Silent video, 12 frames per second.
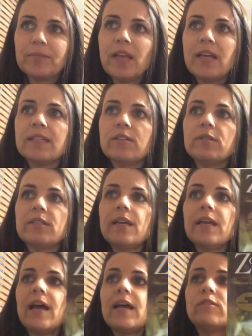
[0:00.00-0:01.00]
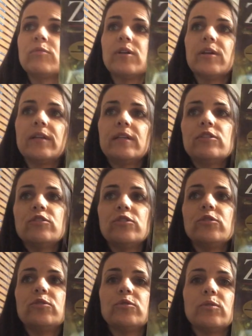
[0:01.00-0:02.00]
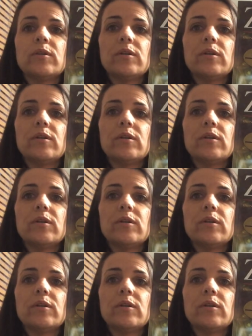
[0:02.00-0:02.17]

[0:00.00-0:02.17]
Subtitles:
And so today, guys, we're going to,